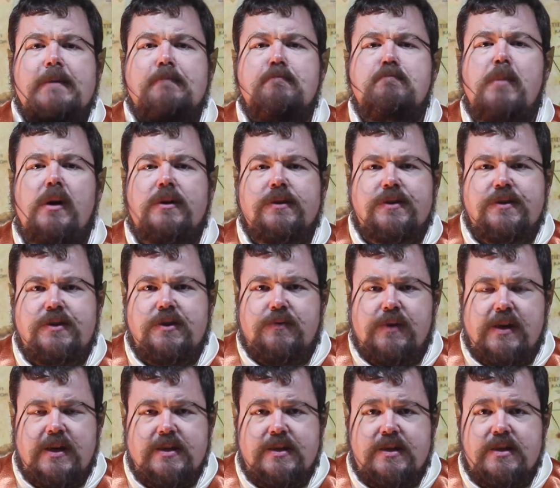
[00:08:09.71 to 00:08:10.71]
the monster
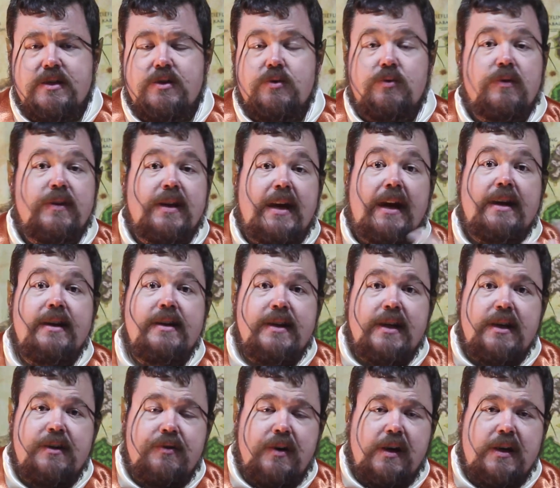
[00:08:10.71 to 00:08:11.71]
races, or the
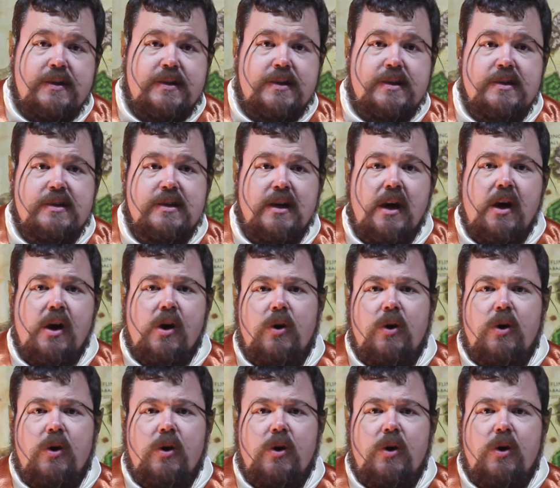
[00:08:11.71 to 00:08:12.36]
undead races,